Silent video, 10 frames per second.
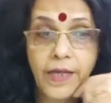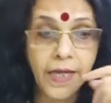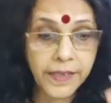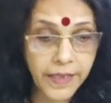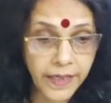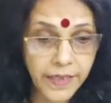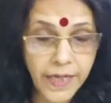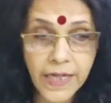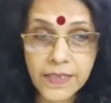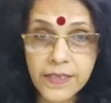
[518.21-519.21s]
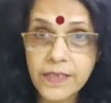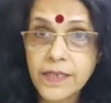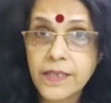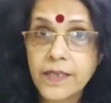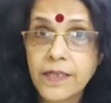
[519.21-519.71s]
And then yes,
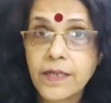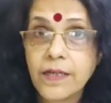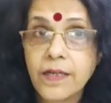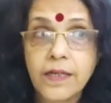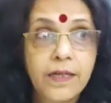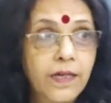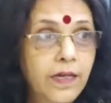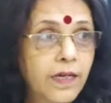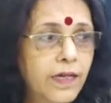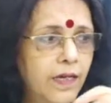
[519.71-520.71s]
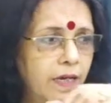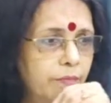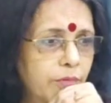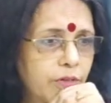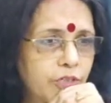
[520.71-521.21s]

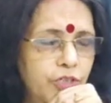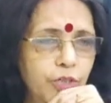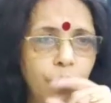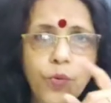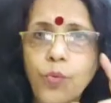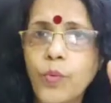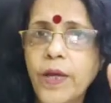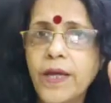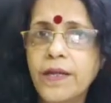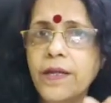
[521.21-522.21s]
I'm not sure where.